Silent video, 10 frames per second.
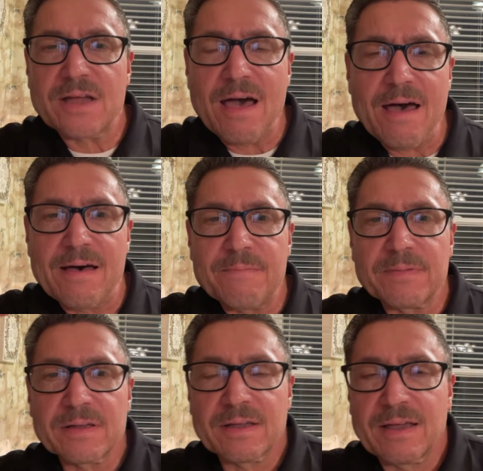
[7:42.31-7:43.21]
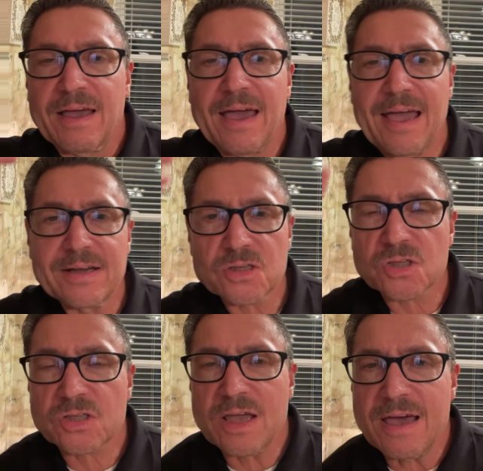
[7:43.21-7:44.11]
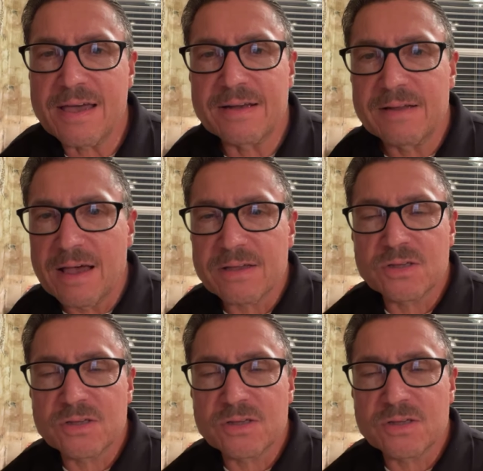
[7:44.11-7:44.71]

up and said,